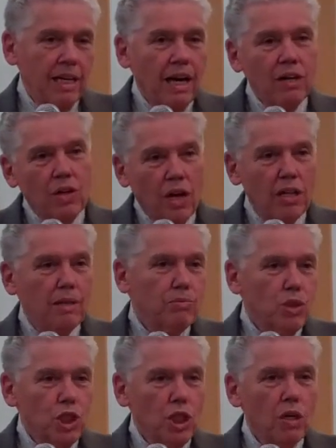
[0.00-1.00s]
I'll call him
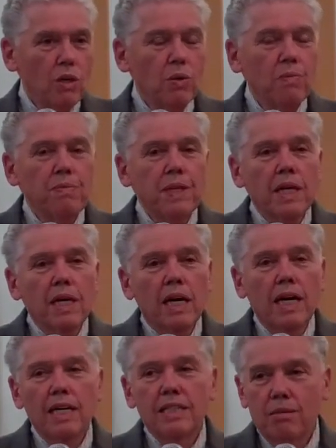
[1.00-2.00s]
Joe,
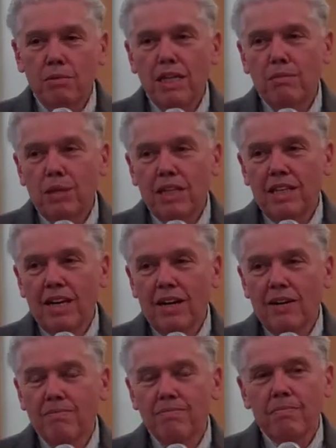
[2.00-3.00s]
to meet me there.